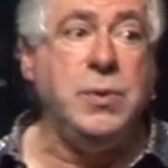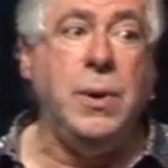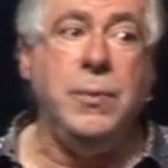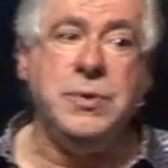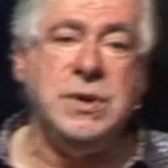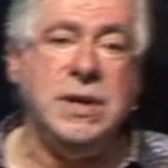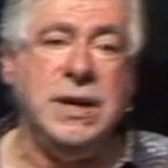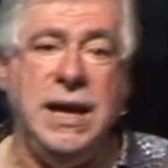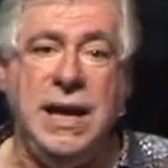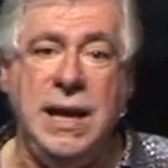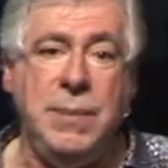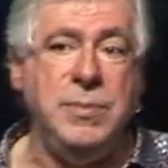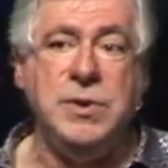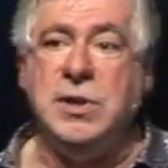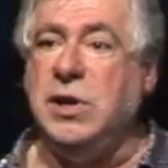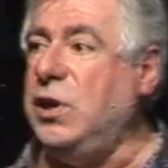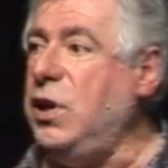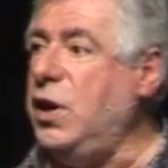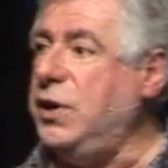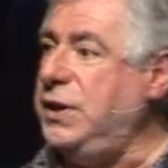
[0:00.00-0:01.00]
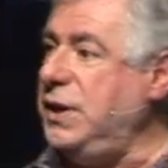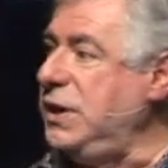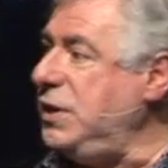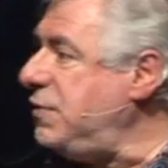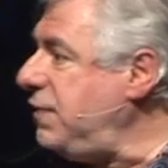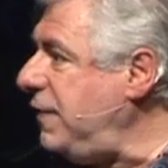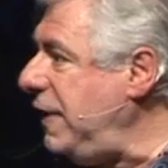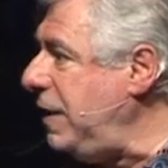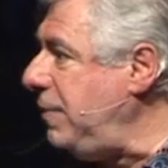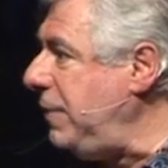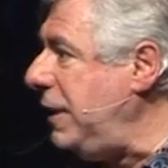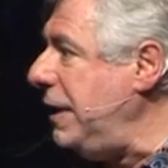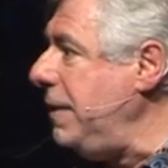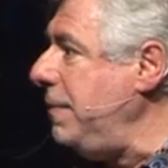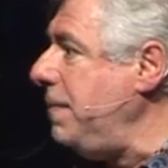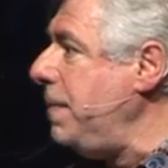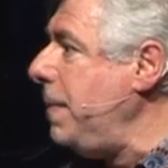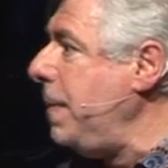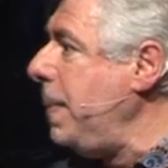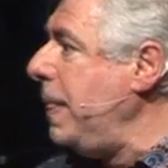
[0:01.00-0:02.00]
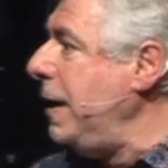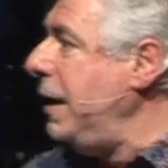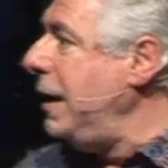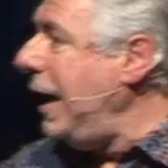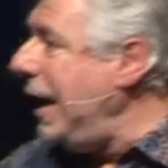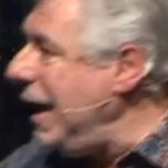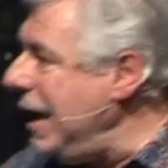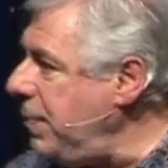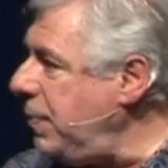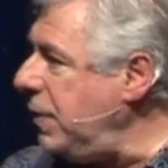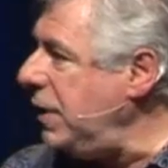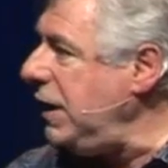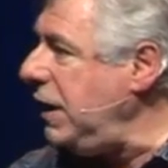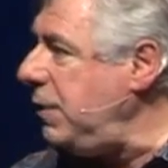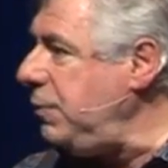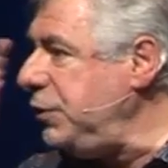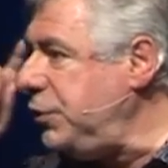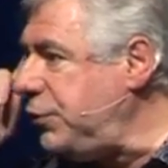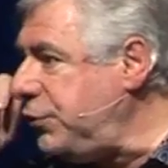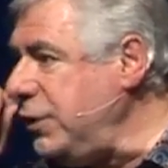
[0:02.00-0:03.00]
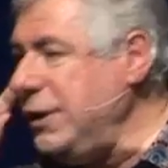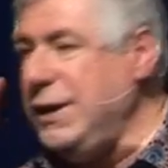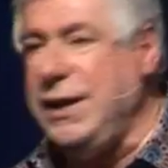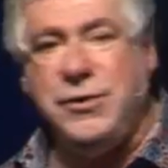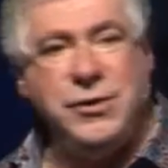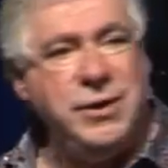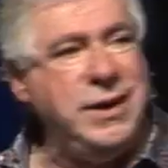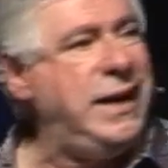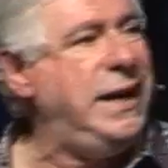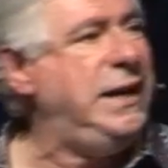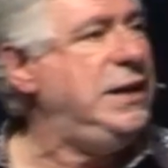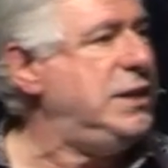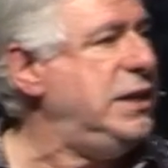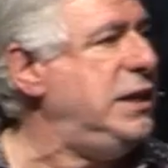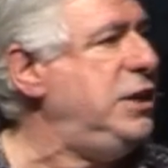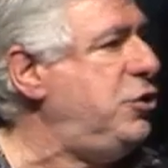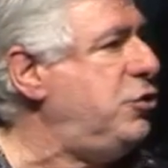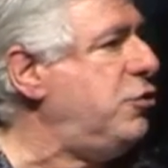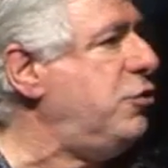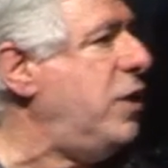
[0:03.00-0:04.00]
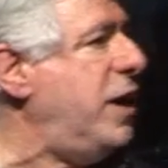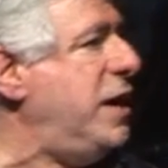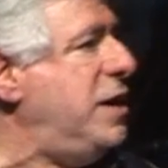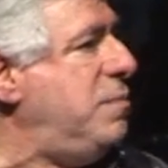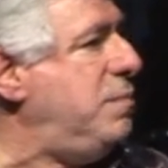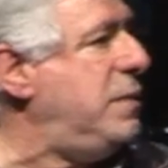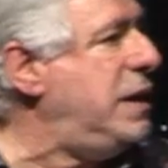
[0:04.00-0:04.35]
what was going to happen to Lot and his family. Abraham, with 318 trained